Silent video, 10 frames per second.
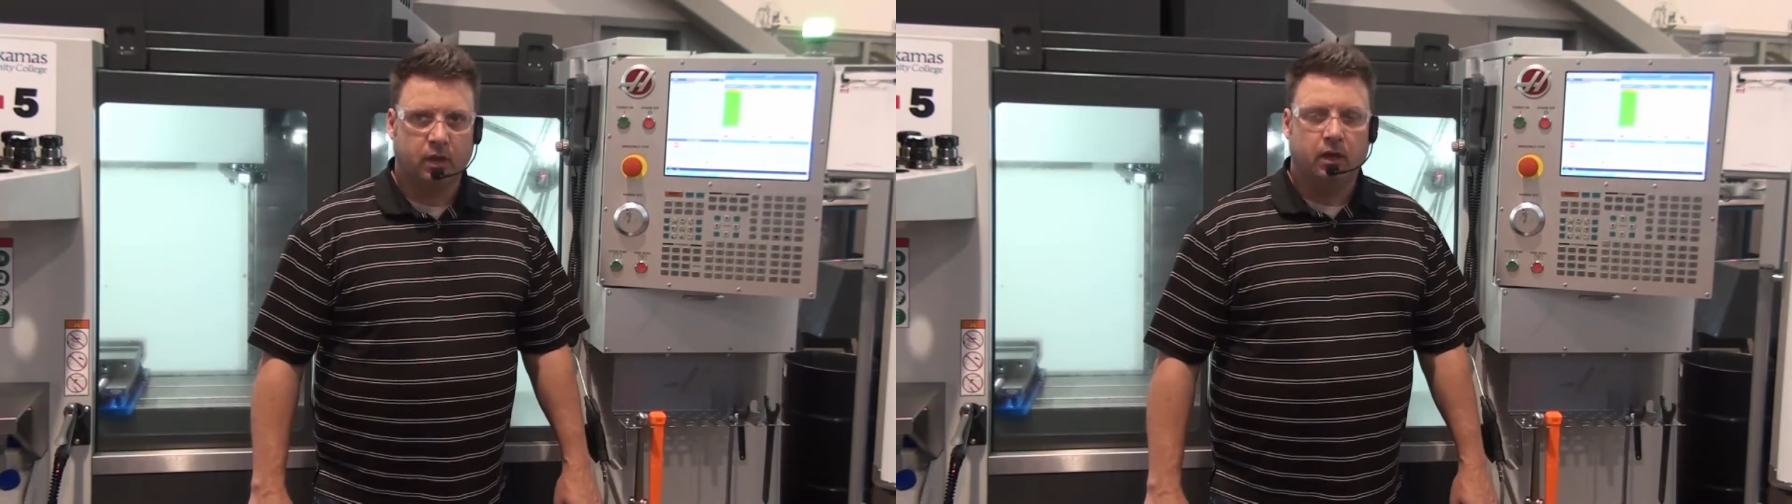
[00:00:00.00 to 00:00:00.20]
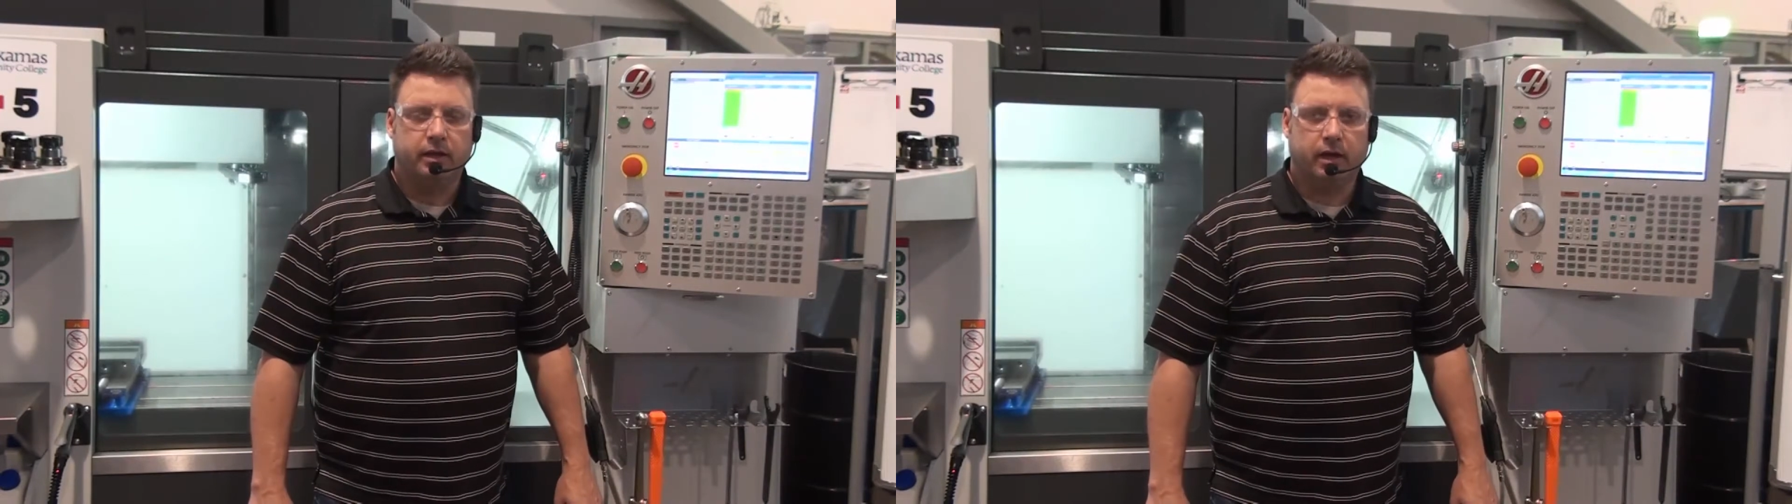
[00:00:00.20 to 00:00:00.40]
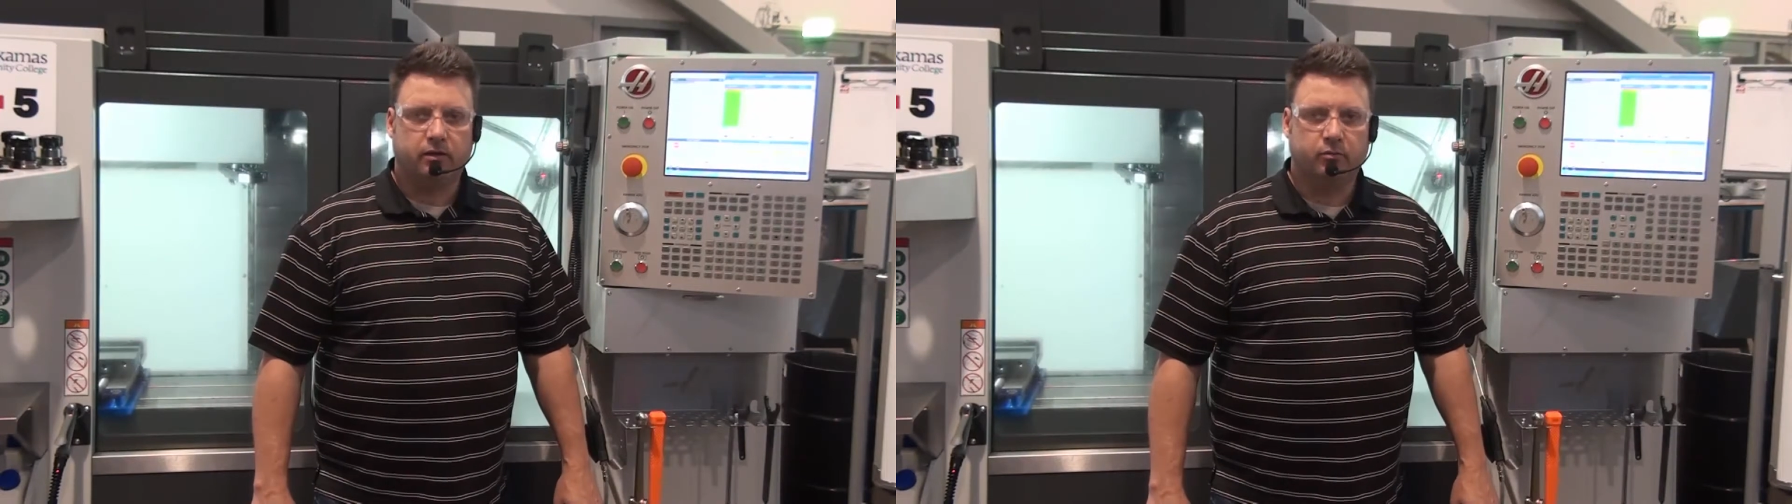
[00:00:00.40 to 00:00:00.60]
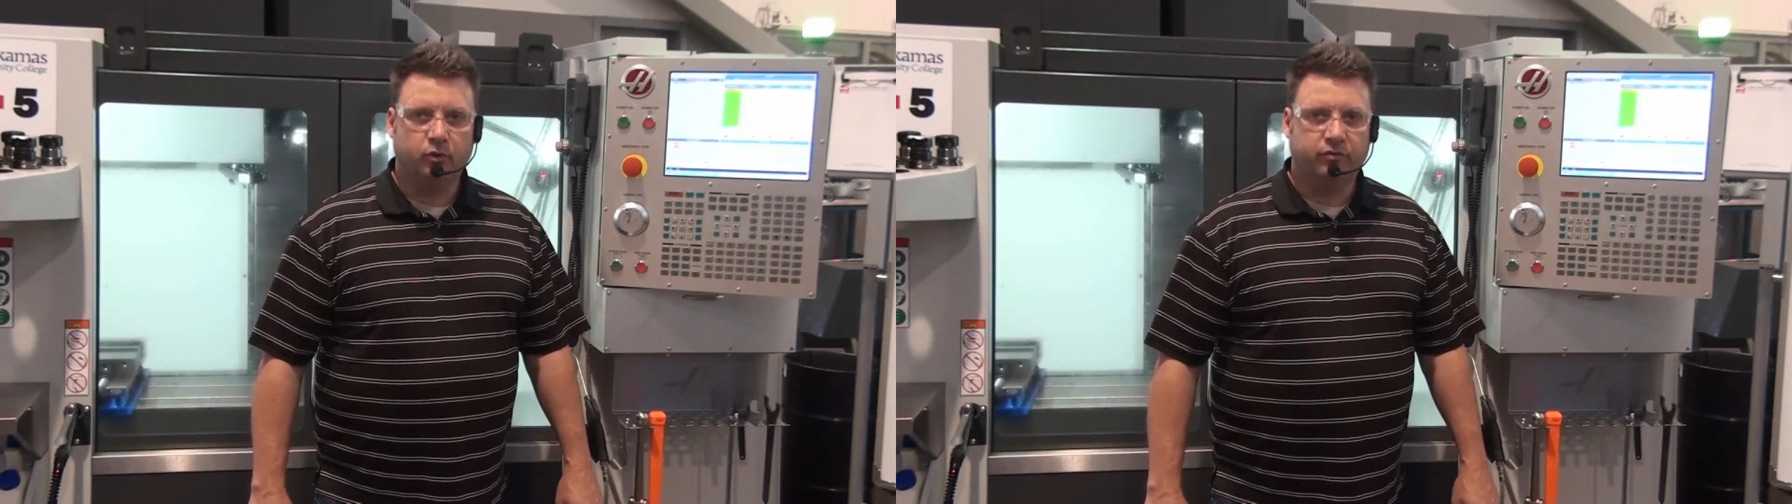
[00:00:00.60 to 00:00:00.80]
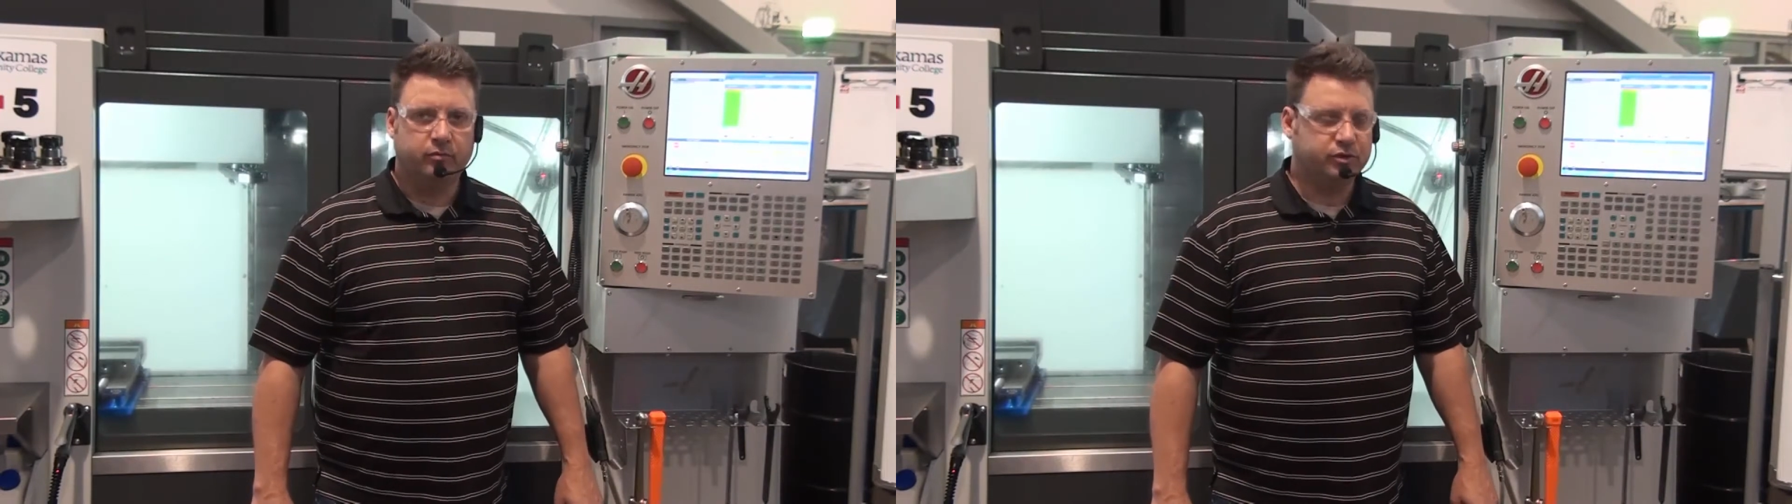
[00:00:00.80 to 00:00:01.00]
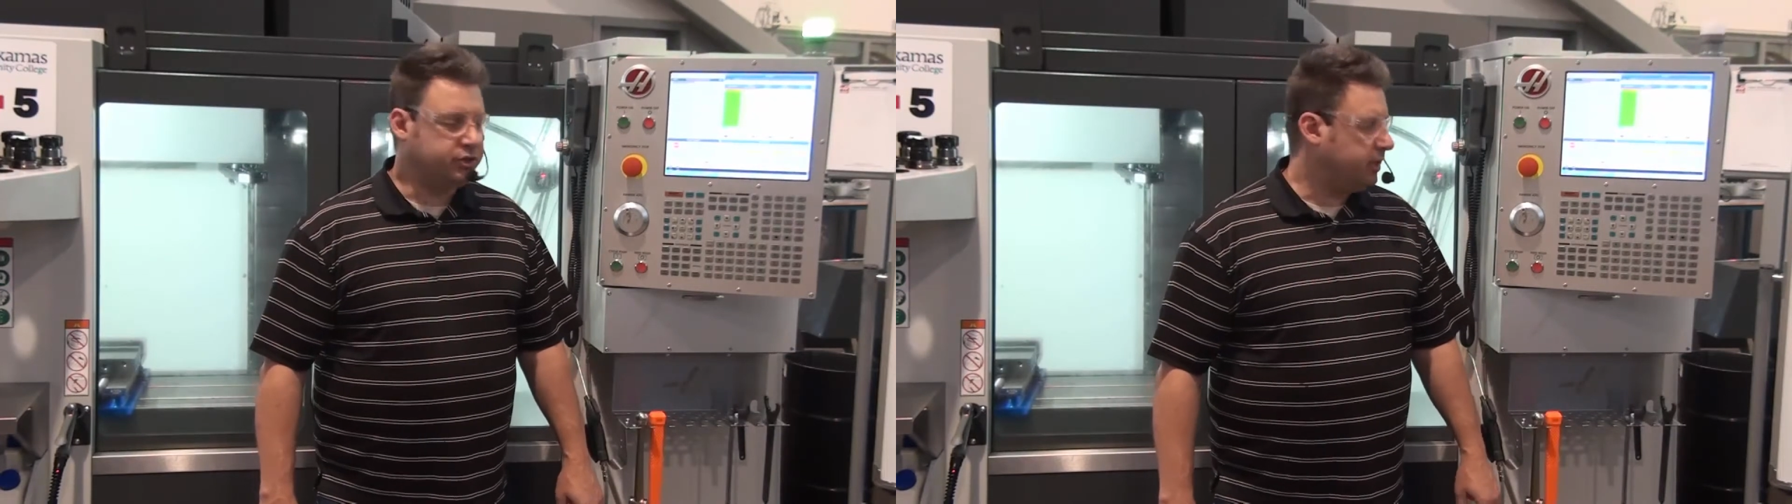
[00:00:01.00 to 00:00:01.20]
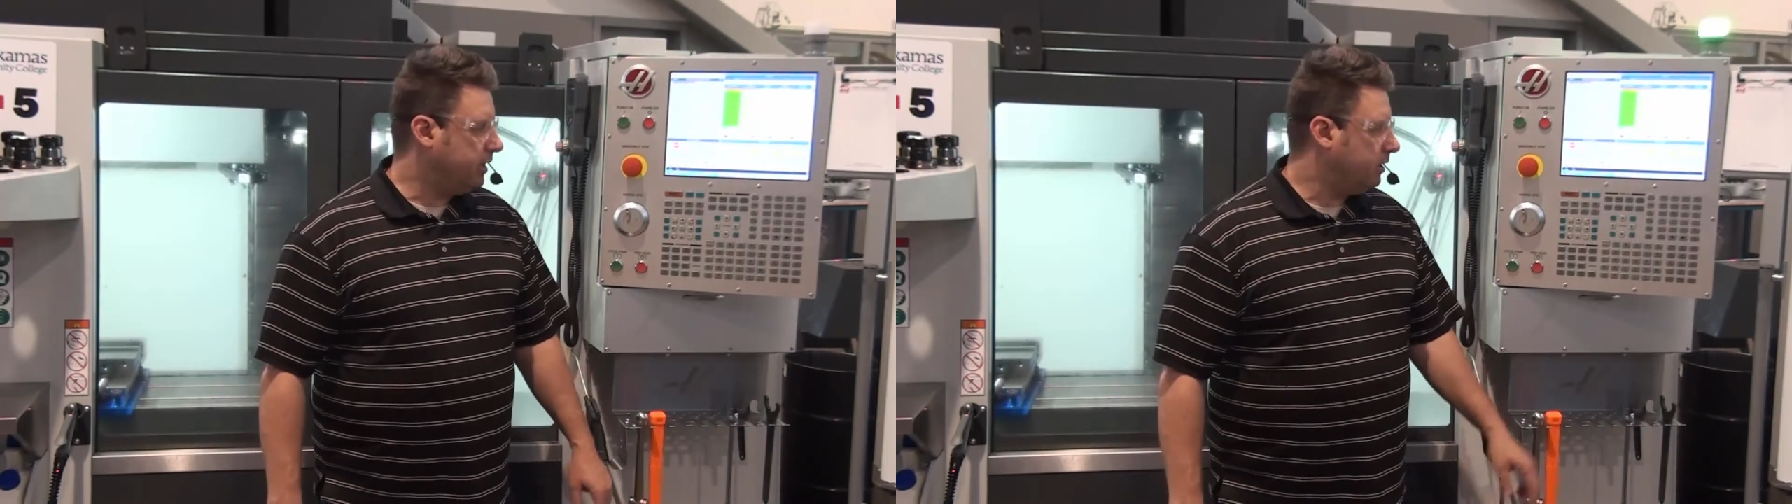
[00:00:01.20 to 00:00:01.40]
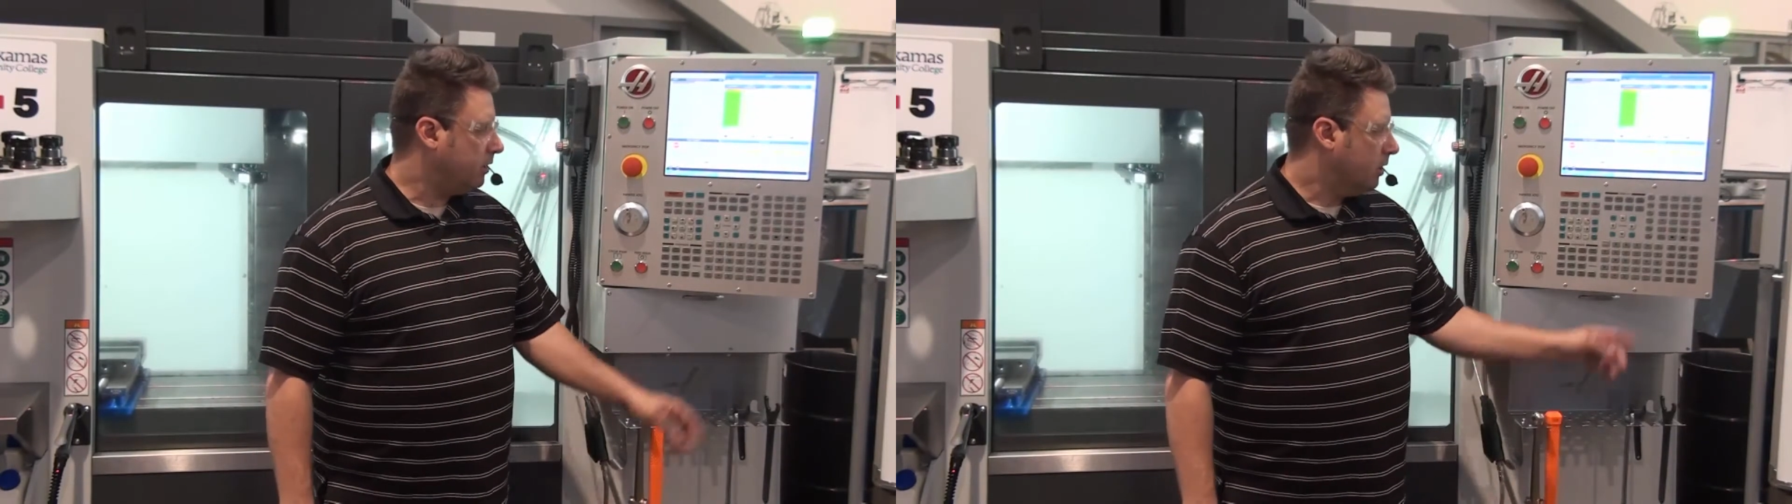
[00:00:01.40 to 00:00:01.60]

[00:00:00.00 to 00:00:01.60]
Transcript: Now to move the machine,